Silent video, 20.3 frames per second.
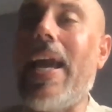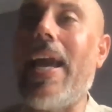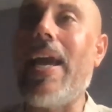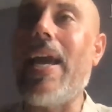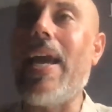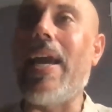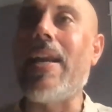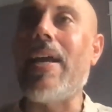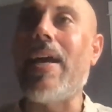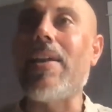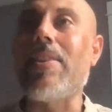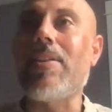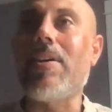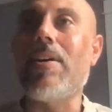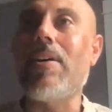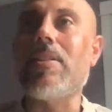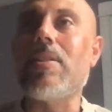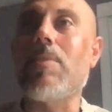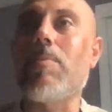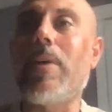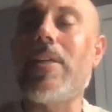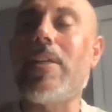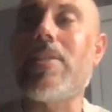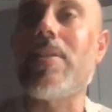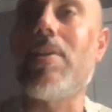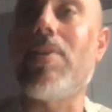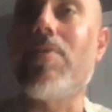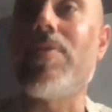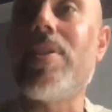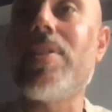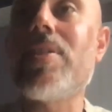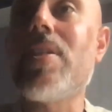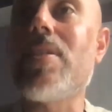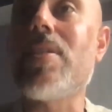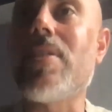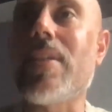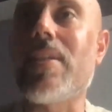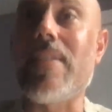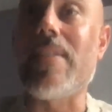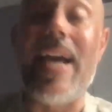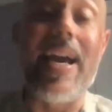And I thought to myself, this is
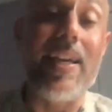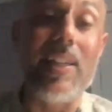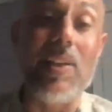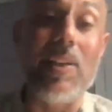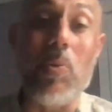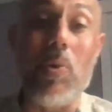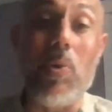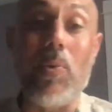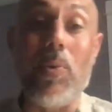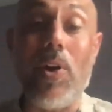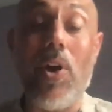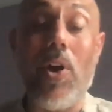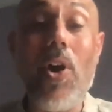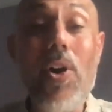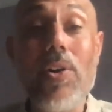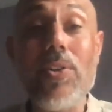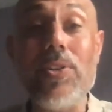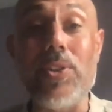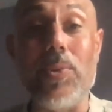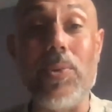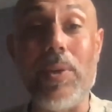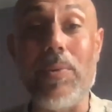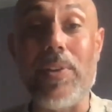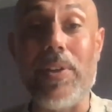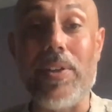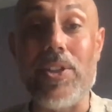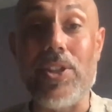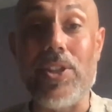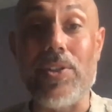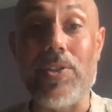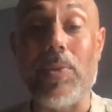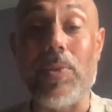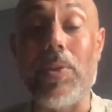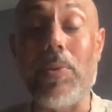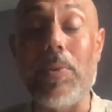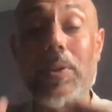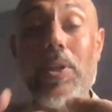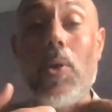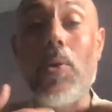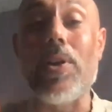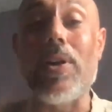exactly what we're all doing with our children. Whether we
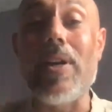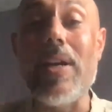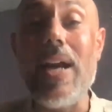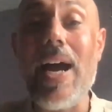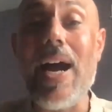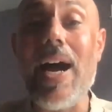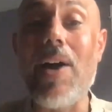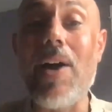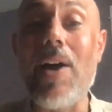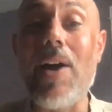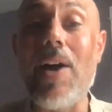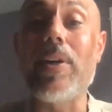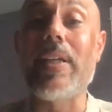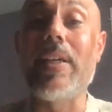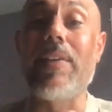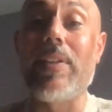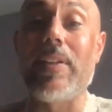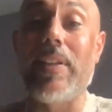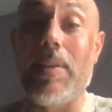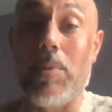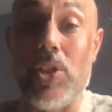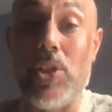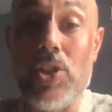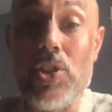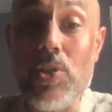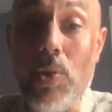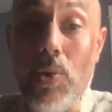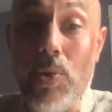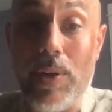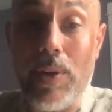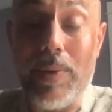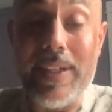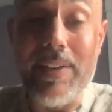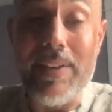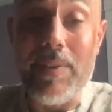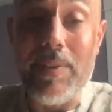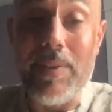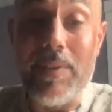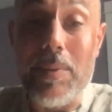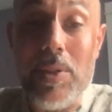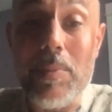know it or not, we're giving them a story. We're
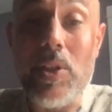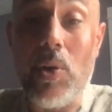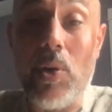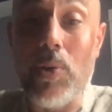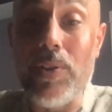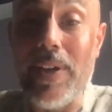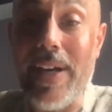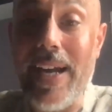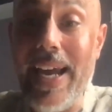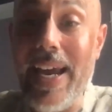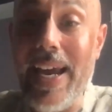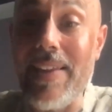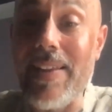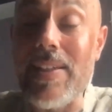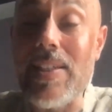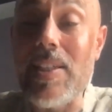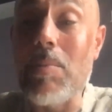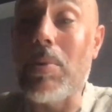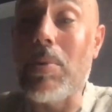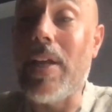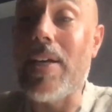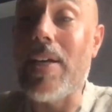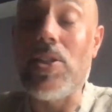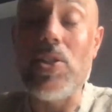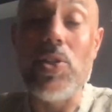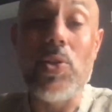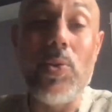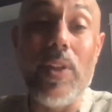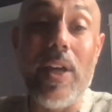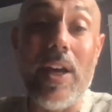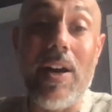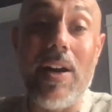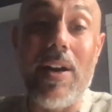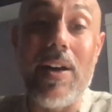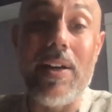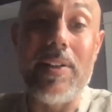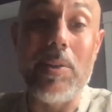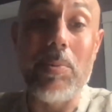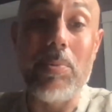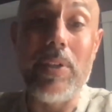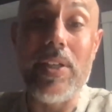giving them something to hold in their hand that symbolizes who they are
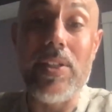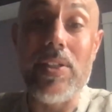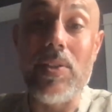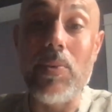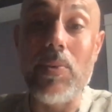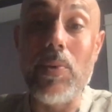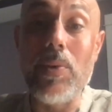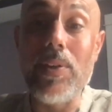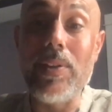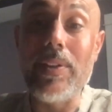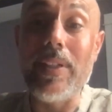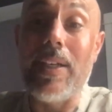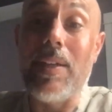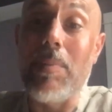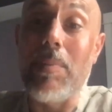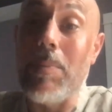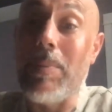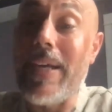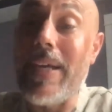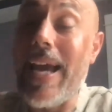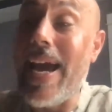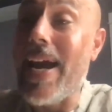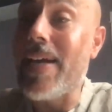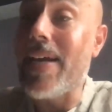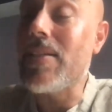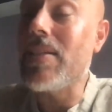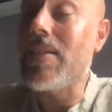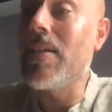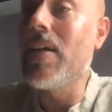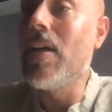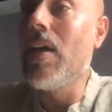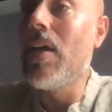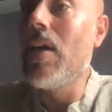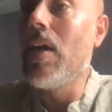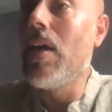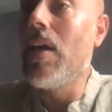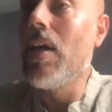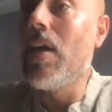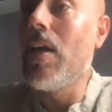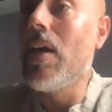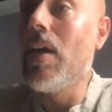and their place in the world. And it made me ask,
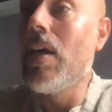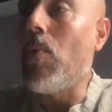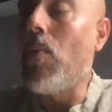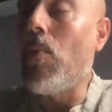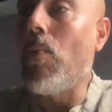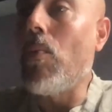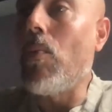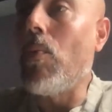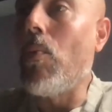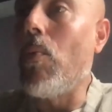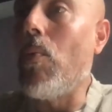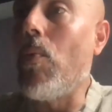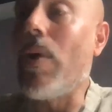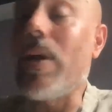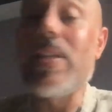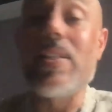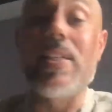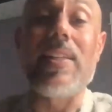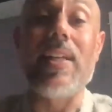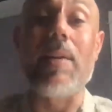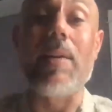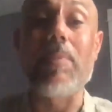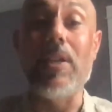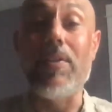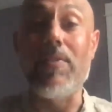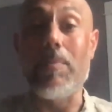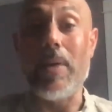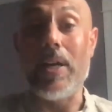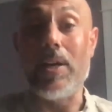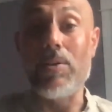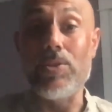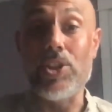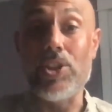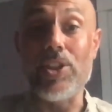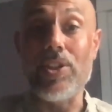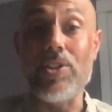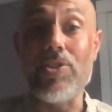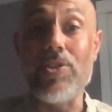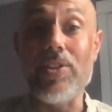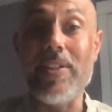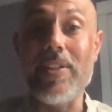what is it that I'm giving my own
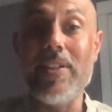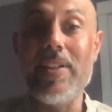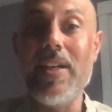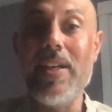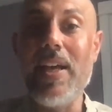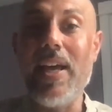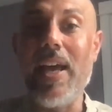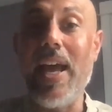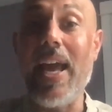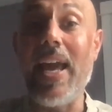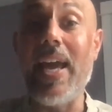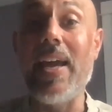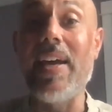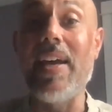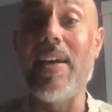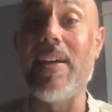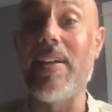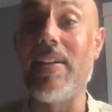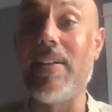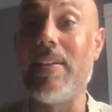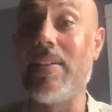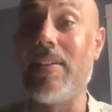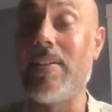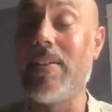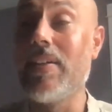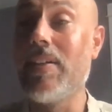children? And